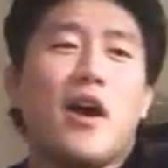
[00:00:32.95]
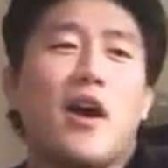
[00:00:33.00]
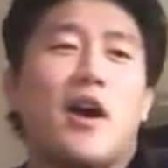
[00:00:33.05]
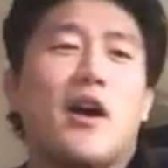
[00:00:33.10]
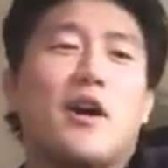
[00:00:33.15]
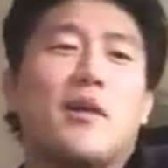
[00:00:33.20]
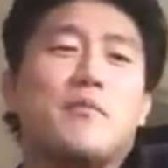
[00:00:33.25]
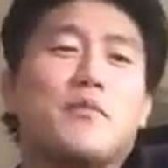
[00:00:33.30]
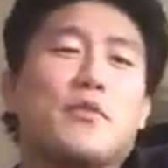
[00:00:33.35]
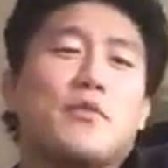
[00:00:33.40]

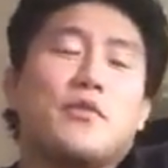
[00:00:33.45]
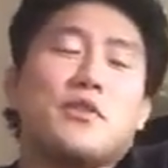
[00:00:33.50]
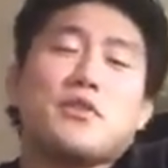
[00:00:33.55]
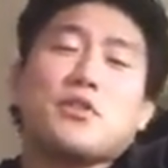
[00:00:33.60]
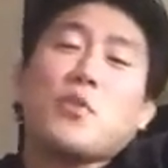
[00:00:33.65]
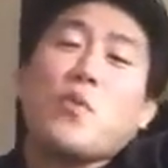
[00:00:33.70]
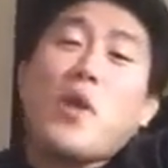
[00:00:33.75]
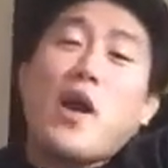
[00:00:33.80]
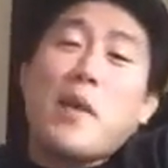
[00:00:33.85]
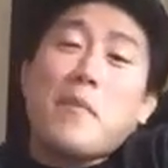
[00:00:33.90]
The
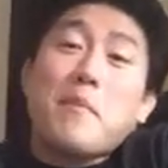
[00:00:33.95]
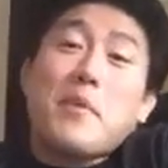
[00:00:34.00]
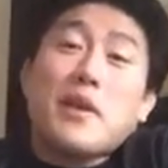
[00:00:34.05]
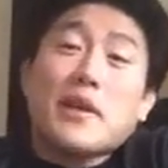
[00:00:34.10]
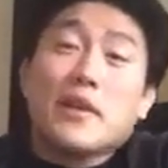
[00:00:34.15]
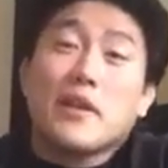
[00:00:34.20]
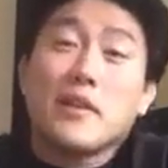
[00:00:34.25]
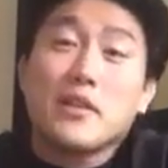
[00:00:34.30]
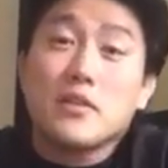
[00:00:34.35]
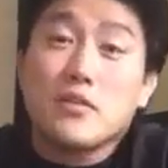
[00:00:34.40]
reason why I'm
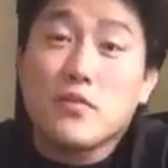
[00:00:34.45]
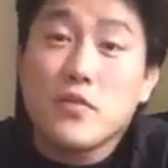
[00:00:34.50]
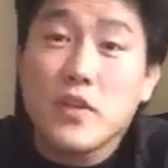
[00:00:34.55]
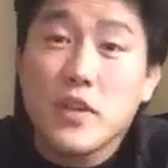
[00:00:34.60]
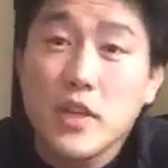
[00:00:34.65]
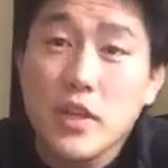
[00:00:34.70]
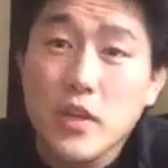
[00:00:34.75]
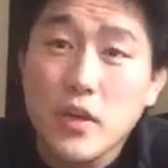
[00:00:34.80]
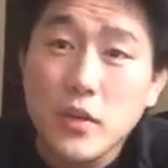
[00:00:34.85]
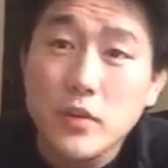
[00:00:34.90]
making this
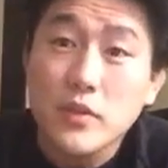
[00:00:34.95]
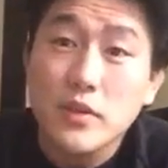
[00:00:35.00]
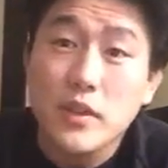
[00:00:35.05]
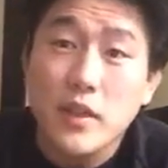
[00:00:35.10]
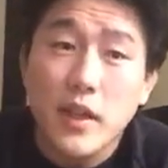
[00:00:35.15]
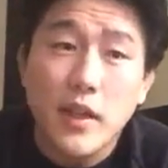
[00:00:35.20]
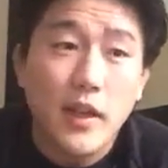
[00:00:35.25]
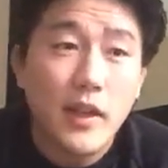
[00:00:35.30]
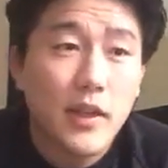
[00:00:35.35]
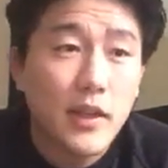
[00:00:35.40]
video
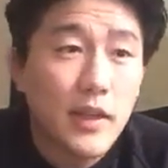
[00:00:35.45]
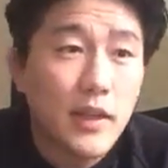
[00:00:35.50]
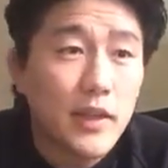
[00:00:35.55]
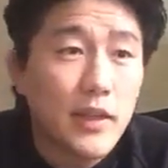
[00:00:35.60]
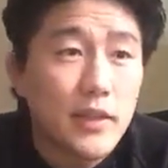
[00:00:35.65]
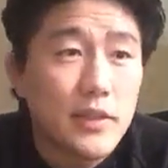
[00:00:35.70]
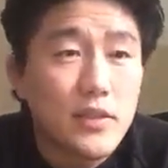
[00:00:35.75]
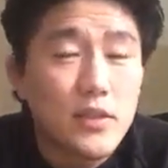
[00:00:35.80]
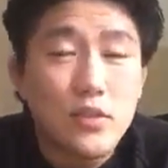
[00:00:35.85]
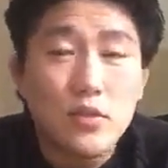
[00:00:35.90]
today
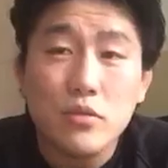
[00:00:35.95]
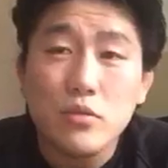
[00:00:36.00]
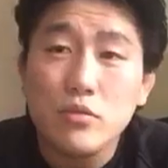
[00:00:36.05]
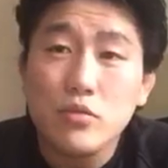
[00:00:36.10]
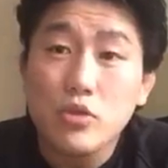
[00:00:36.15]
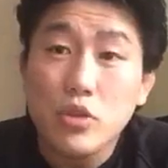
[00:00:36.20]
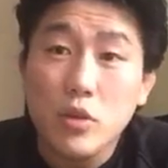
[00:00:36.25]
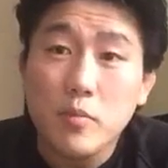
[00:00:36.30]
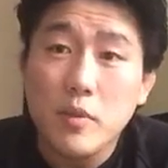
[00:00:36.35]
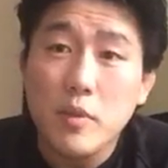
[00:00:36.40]
is to
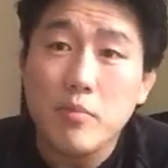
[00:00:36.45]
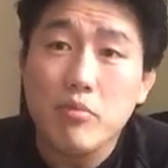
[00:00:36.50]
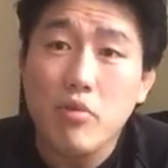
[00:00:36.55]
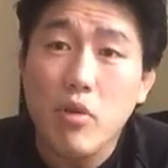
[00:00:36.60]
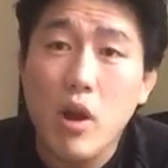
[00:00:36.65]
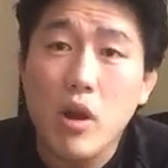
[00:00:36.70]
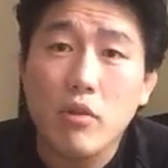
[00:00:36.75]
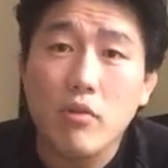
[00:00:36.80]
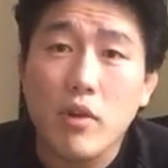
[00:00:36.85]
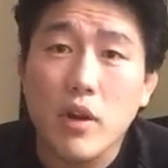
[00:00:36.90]
chart my
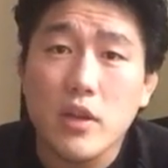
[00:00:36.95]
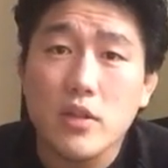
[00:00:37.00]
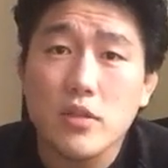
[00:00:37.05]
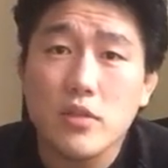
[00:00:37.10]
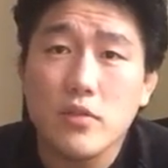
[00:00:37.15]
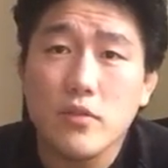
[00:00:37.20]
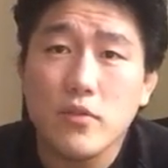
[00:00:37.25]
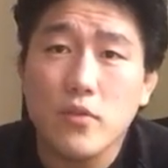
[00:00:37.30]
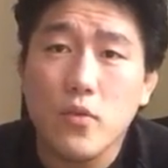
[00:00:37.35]
progress